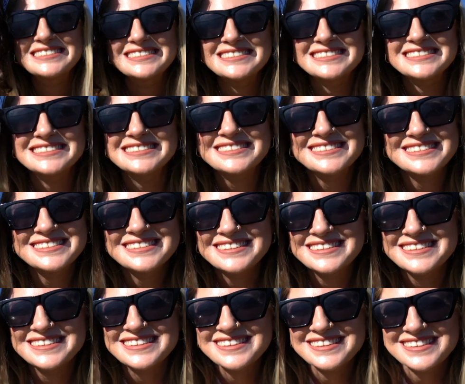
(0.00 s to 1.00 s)

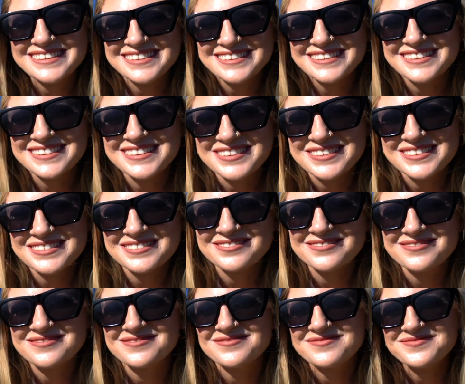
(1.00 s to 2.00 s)

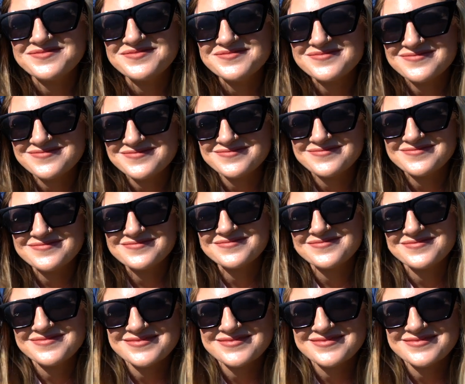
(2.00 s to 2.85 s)
(silent)